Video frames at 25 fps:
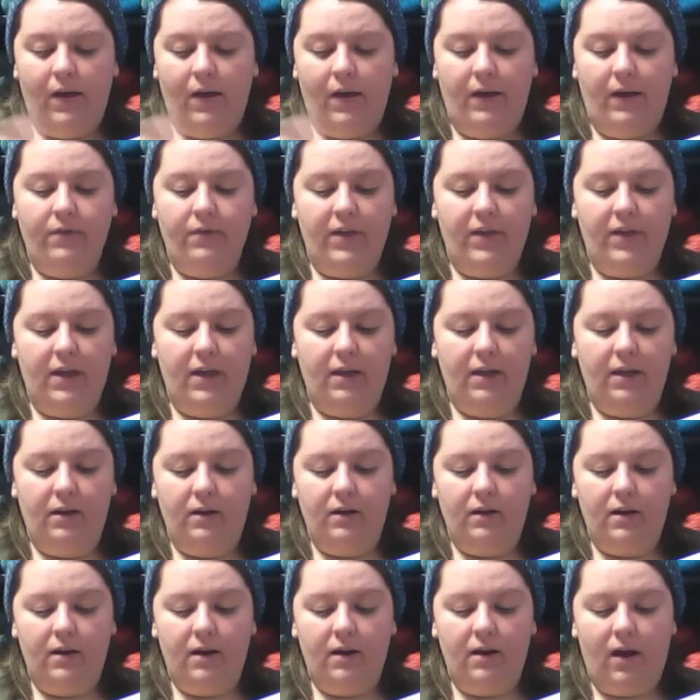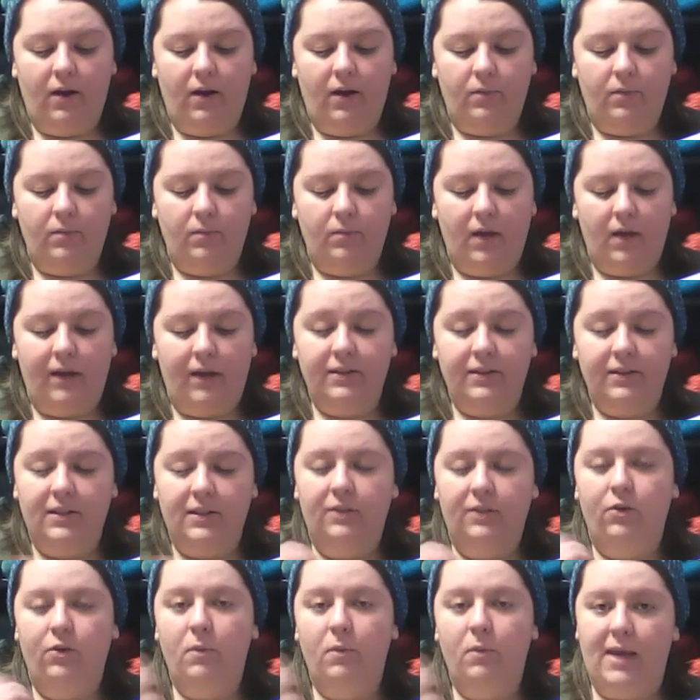And then I'll
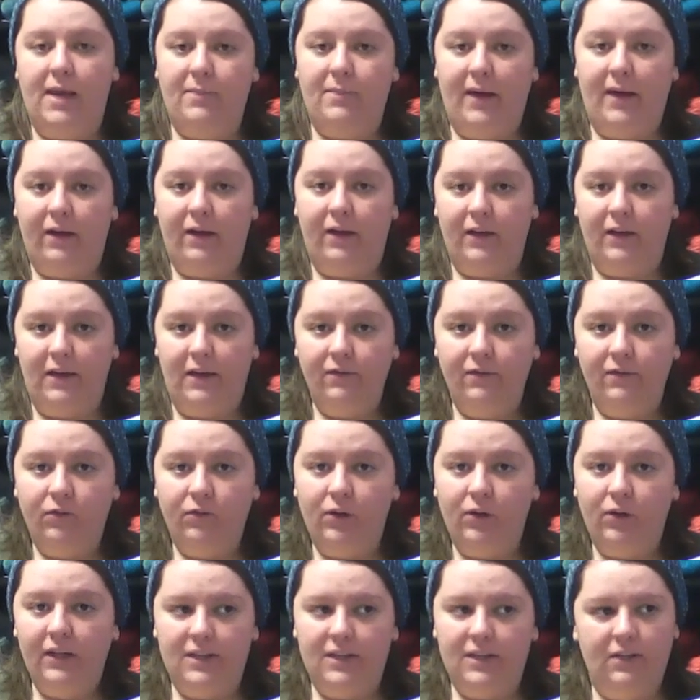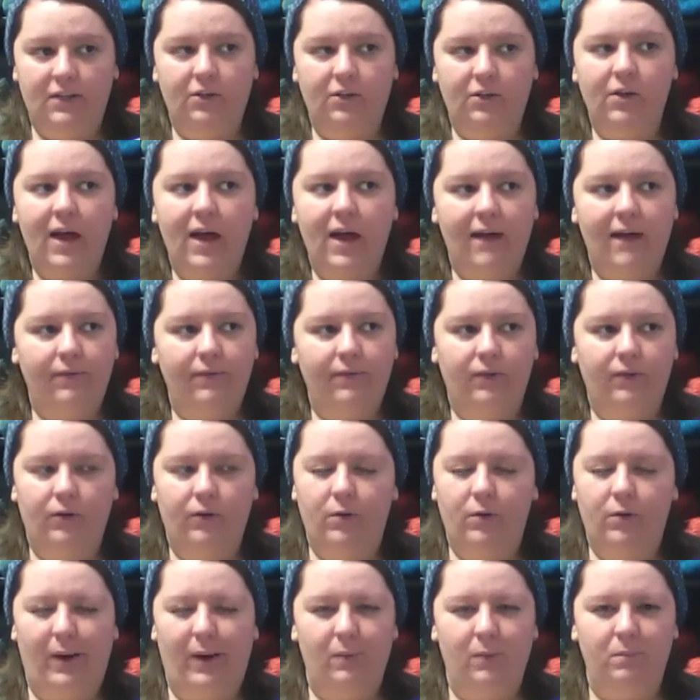send you a PayPal invoice, and you'll have
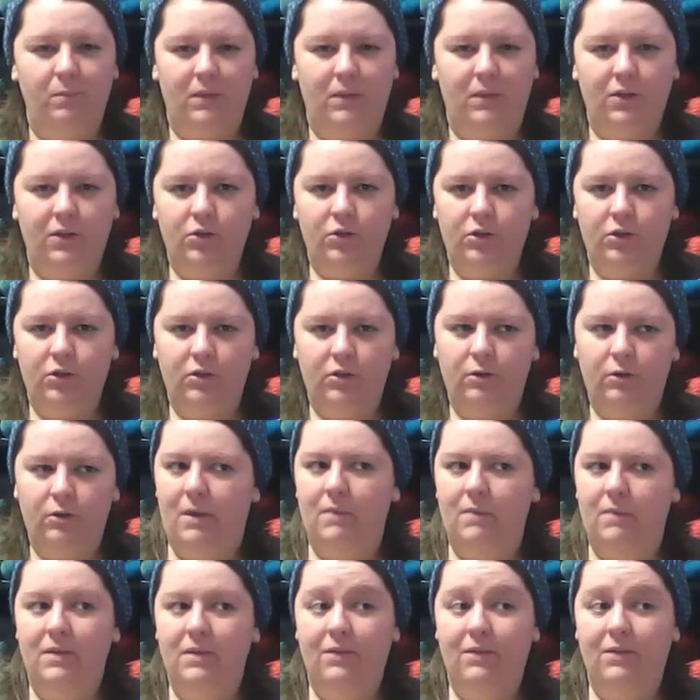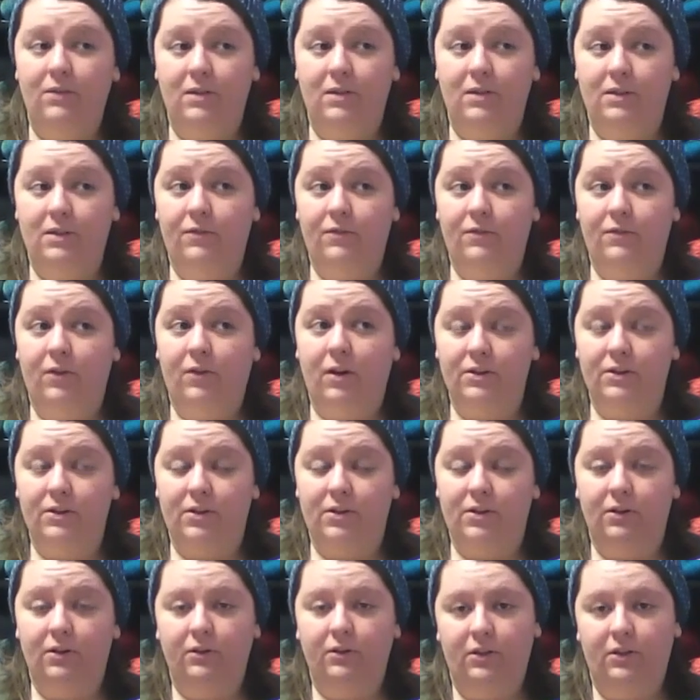through about mid-June, maybe even as far as
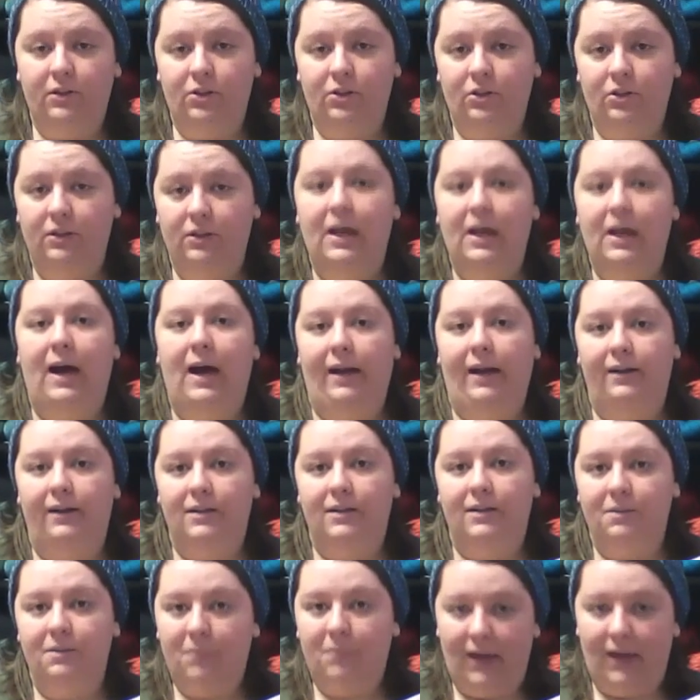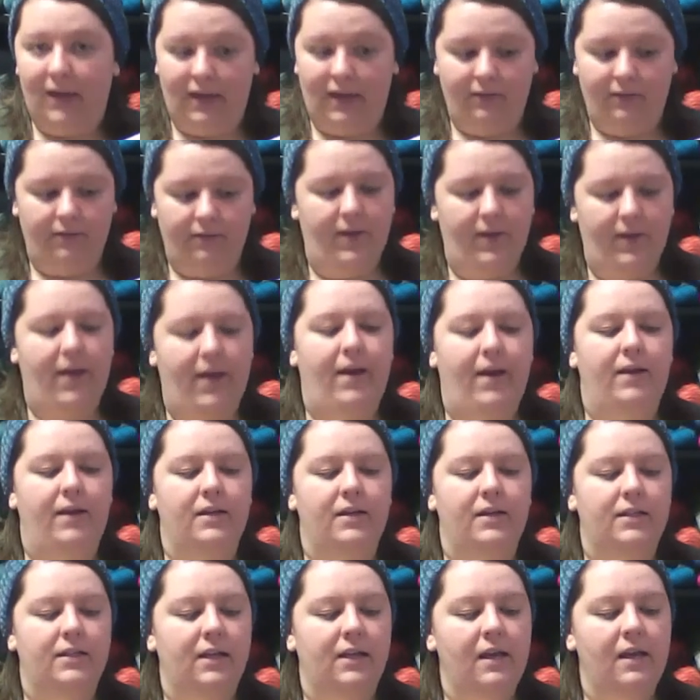early July to pay for that.
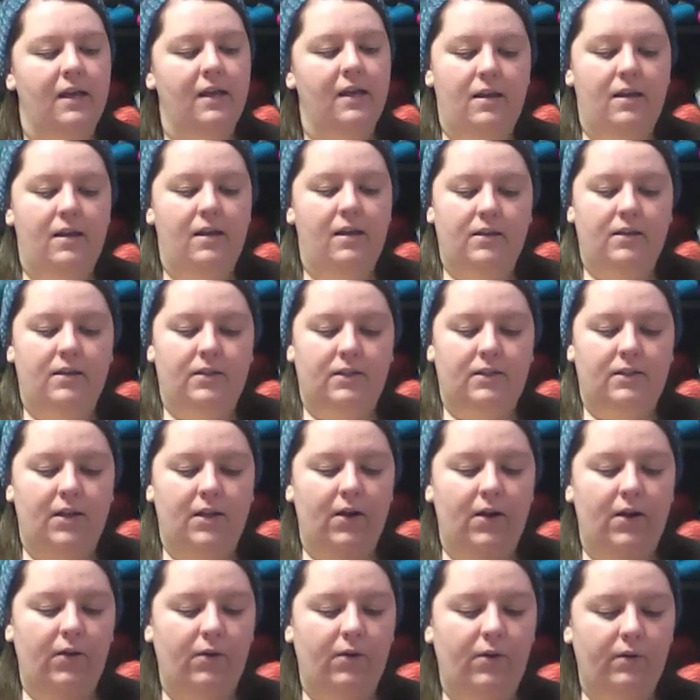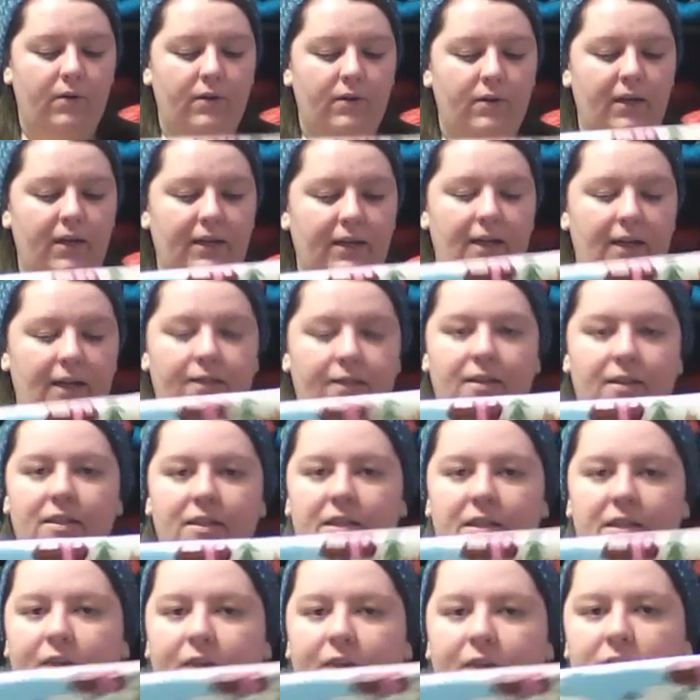So, again, this
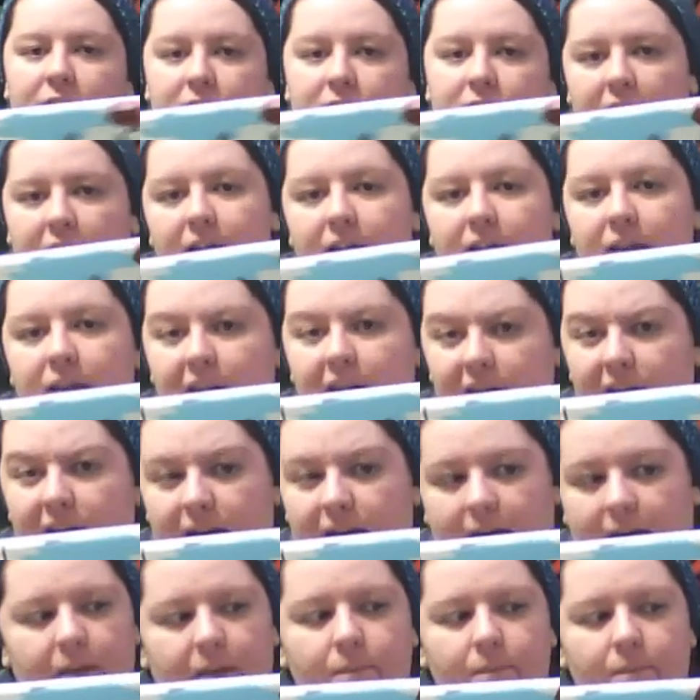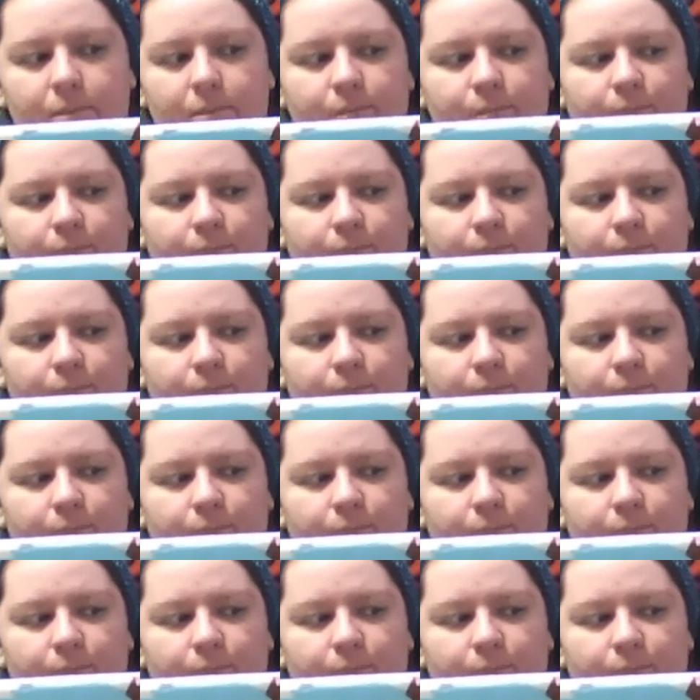is Fireside Knit Night.